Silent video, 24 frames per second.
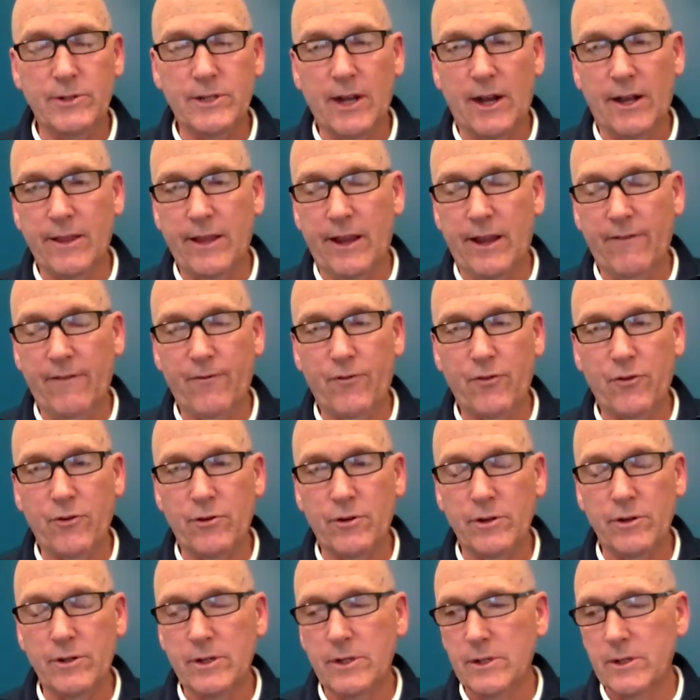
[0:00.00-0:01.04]
on that
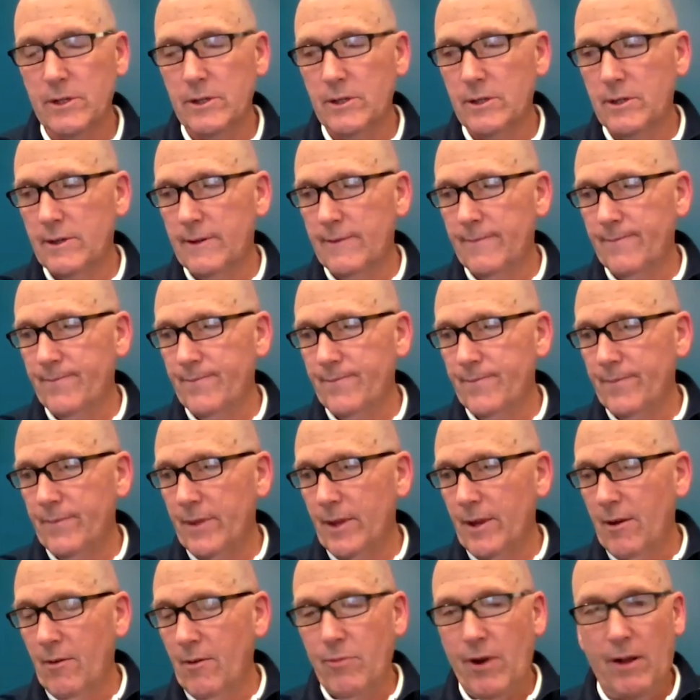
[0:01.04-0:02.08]
for
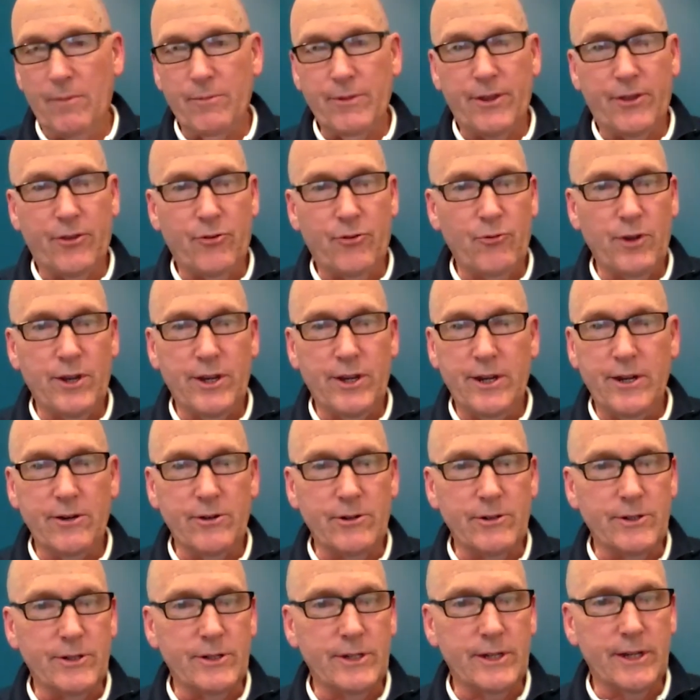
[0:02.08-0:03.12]
probably 3
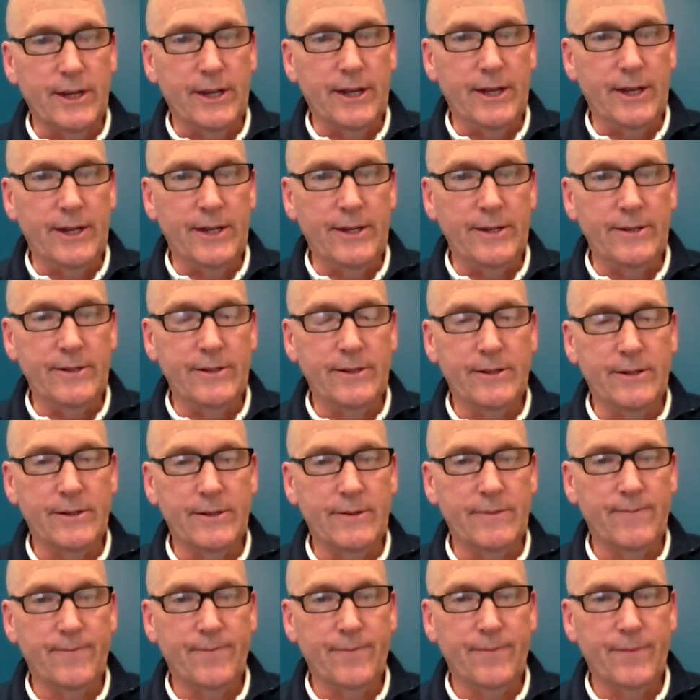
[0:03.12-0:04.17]
years. And
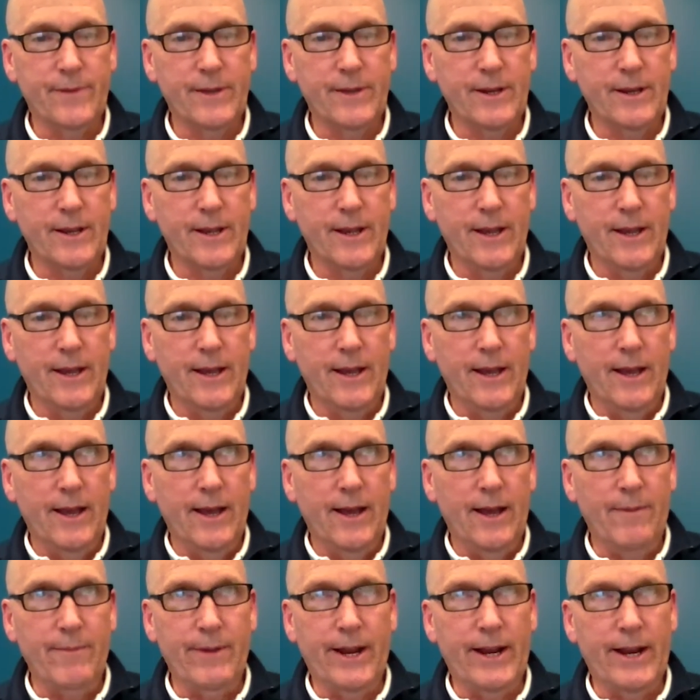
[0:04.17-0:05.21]

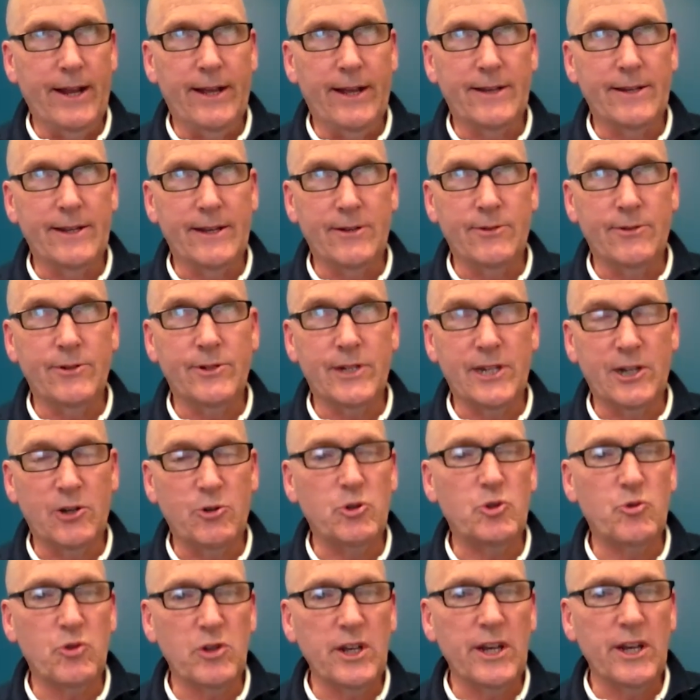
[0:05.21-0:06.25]
I mean, it
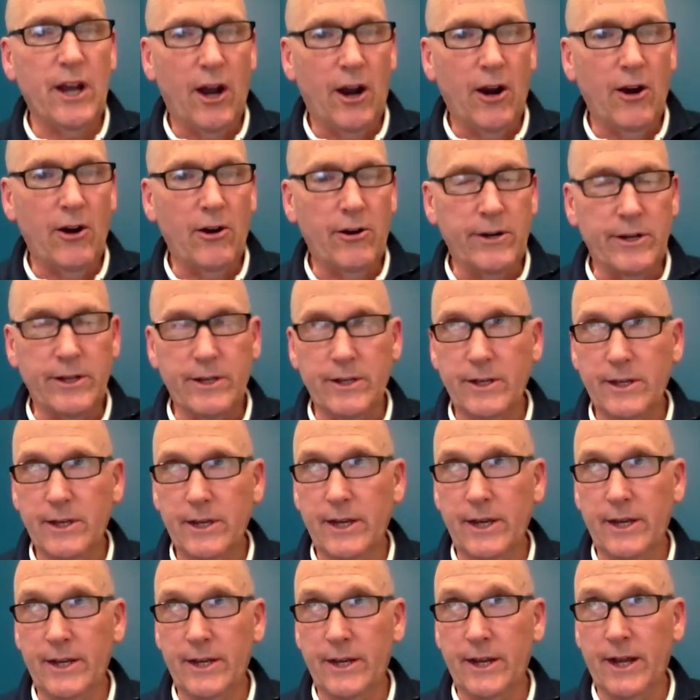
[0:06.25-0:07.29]
was really hard.
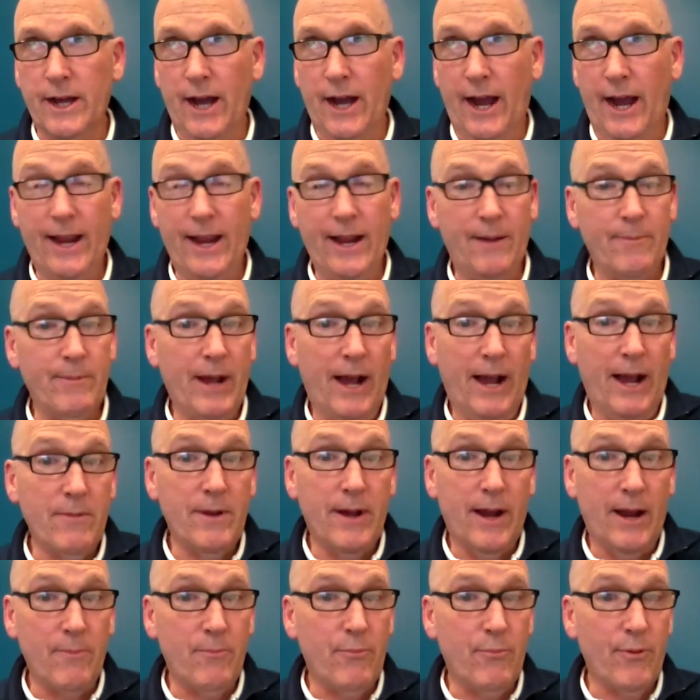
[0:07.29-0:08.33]

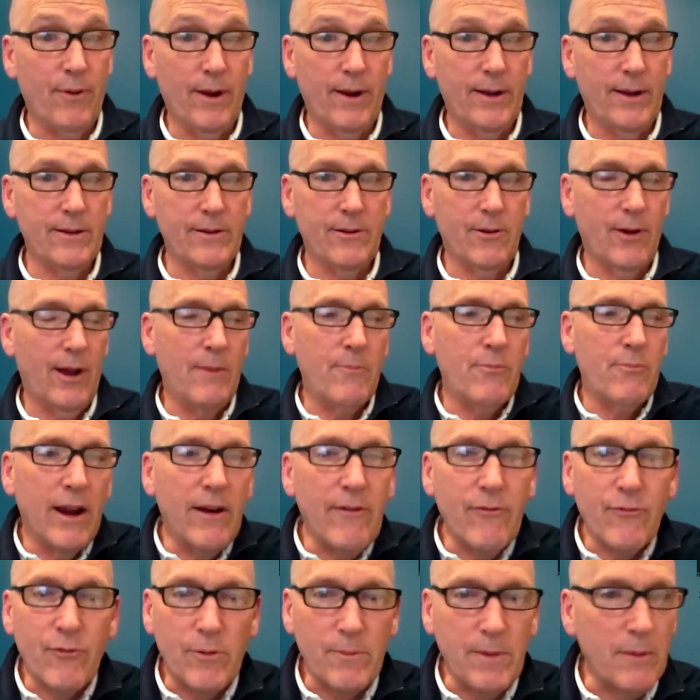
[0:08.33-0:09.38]
I pray
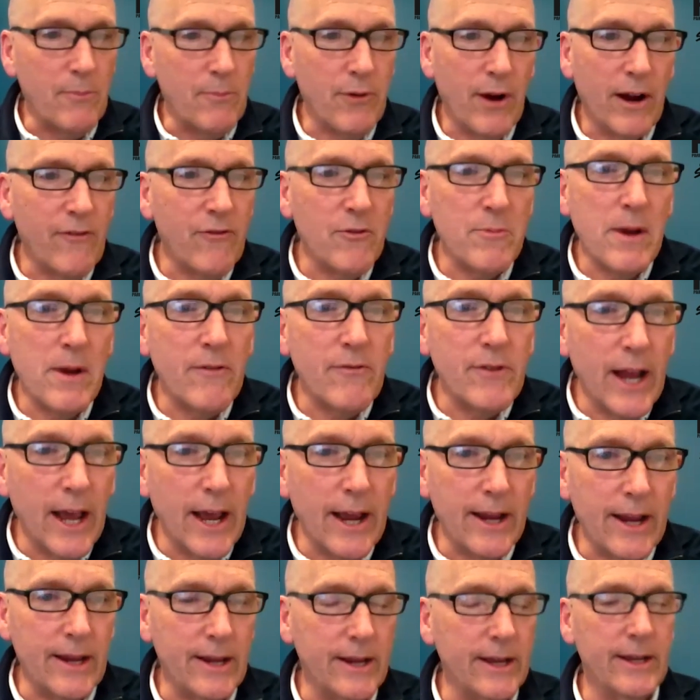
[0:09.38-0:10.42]
for him. I pray for him every
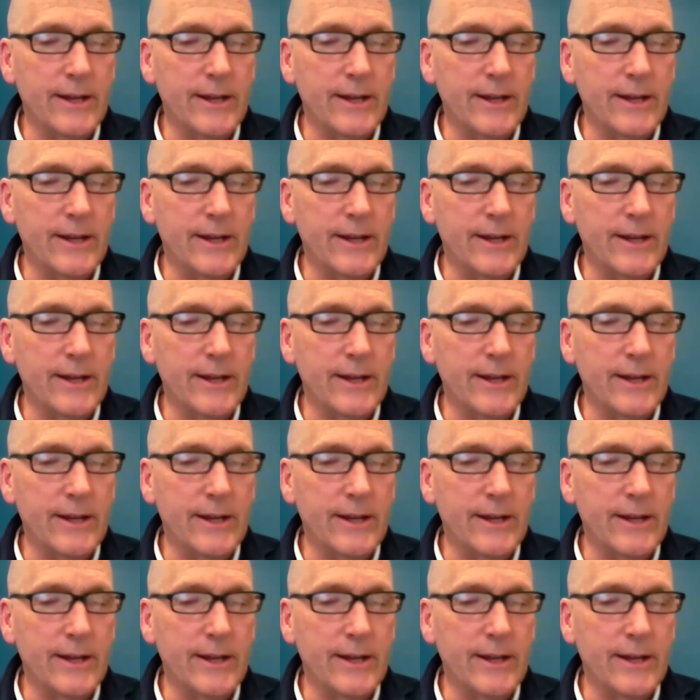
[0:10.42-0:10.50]
day.